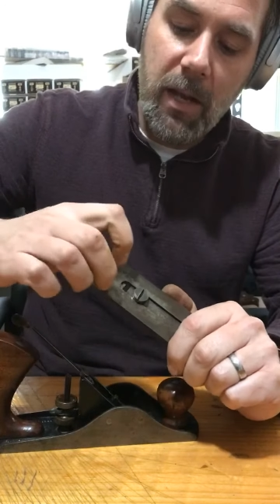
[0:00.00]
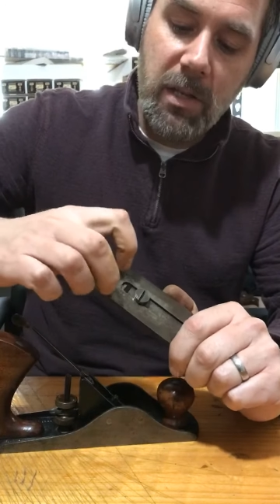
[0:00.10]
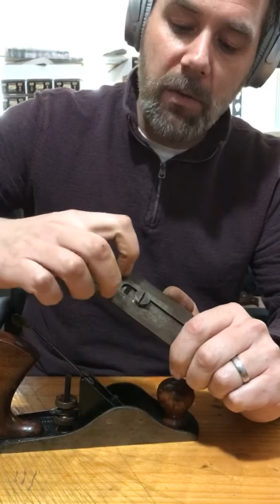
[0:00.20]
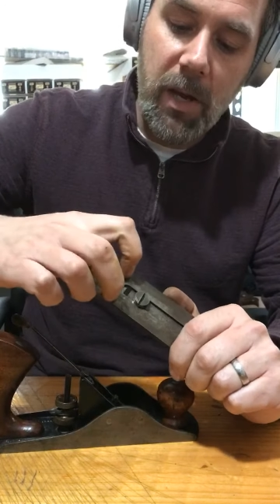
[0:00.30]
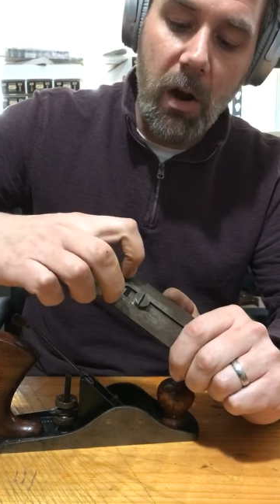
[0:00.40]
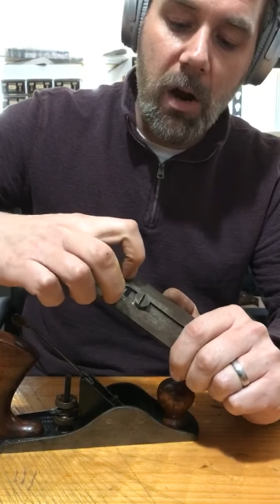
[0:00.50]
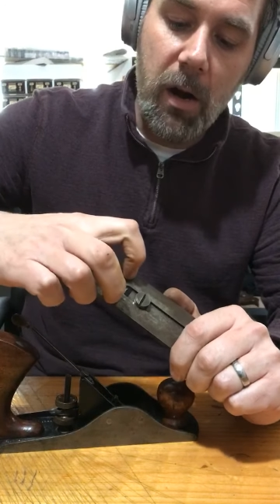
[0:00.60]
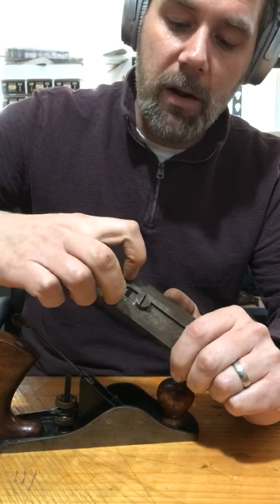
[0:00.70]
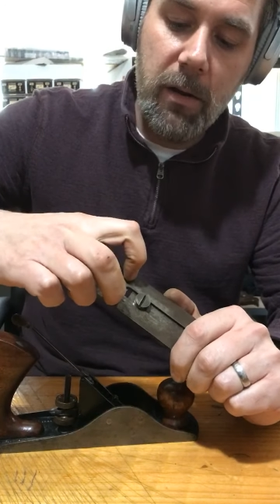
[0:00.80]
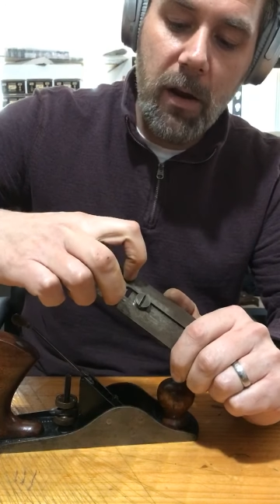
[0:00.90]
It's only
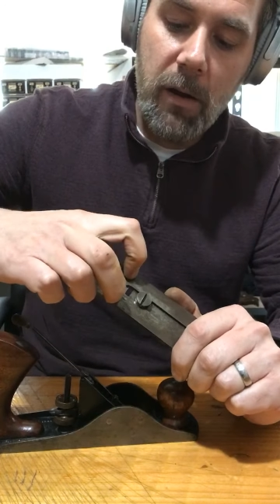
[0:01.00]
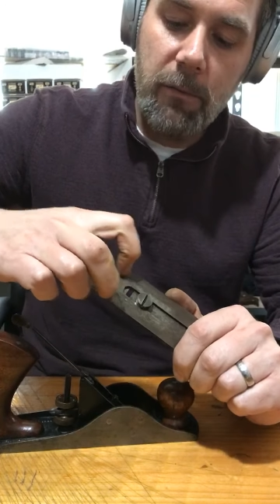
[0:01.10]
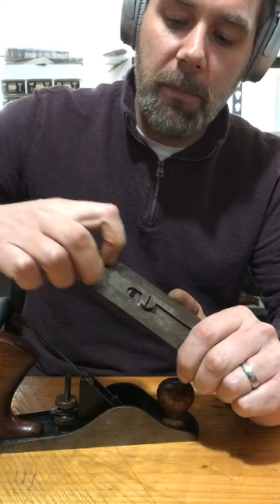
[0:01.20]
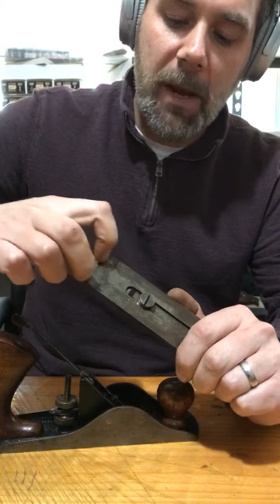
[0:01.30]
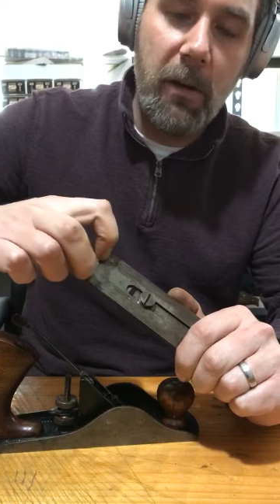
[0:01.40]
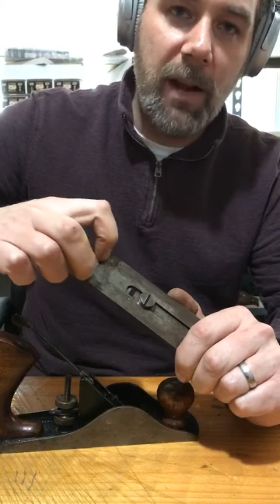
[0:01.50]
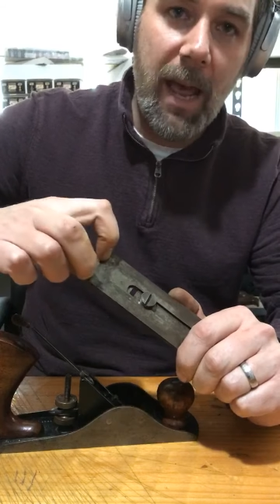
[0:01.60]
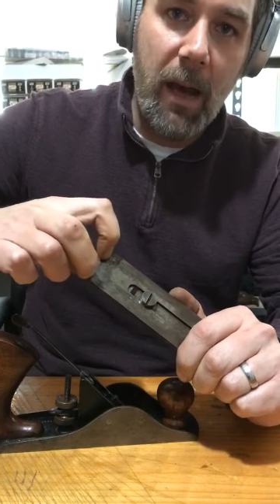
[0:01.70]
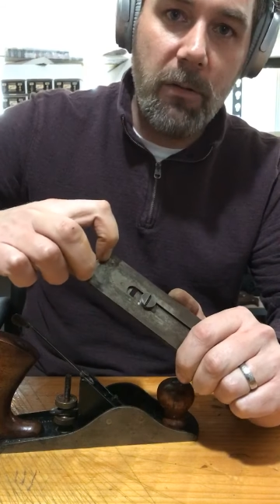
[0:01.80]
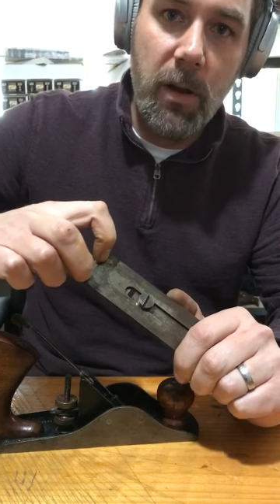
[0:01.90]
hardened from here
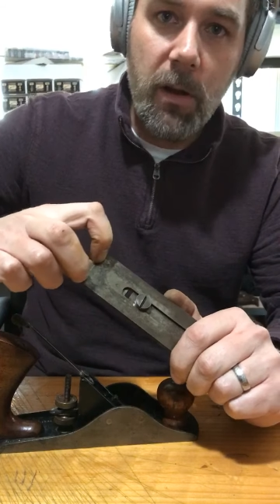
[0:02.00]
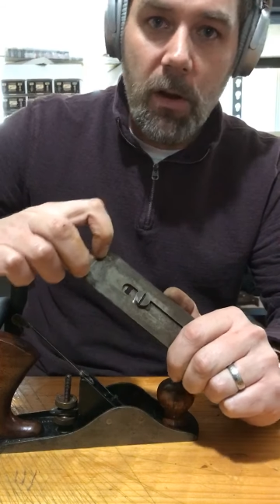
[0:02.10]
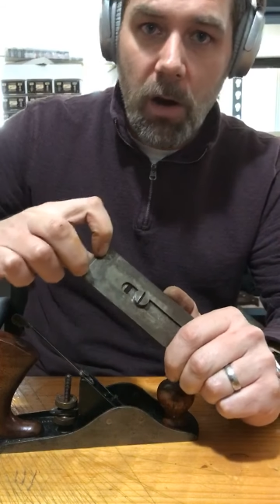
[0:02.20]
down.